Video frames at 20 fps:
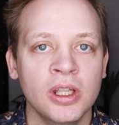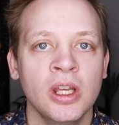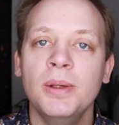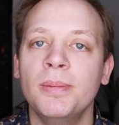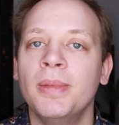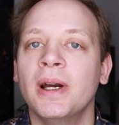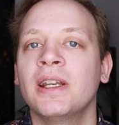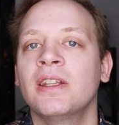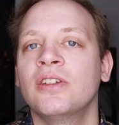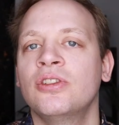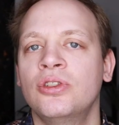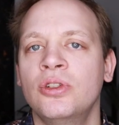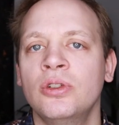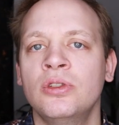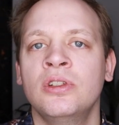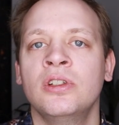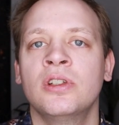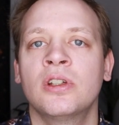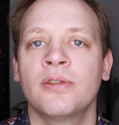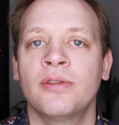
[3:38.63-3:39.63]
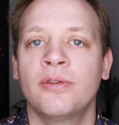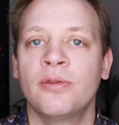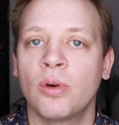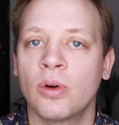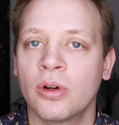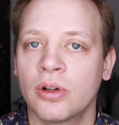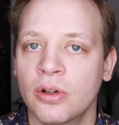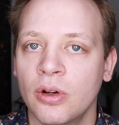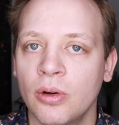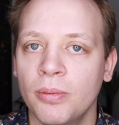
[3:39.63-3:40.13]
Peabody is choosing to
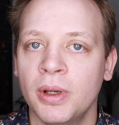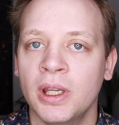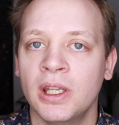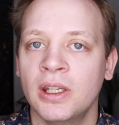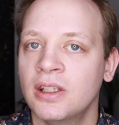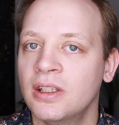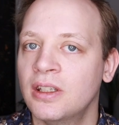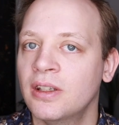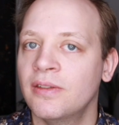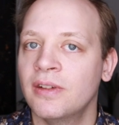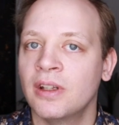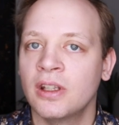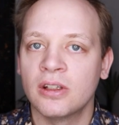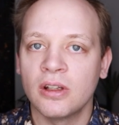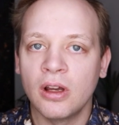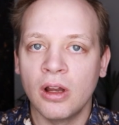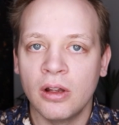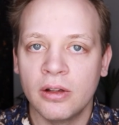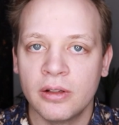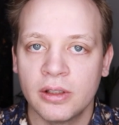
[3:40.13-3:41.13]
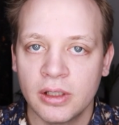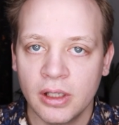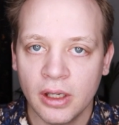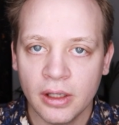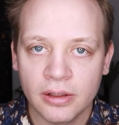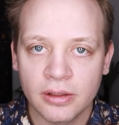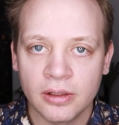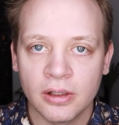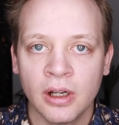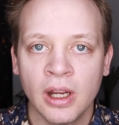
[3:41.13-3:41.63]
forego paying a dividend
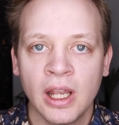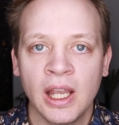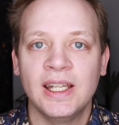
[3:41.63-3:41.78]
altogether,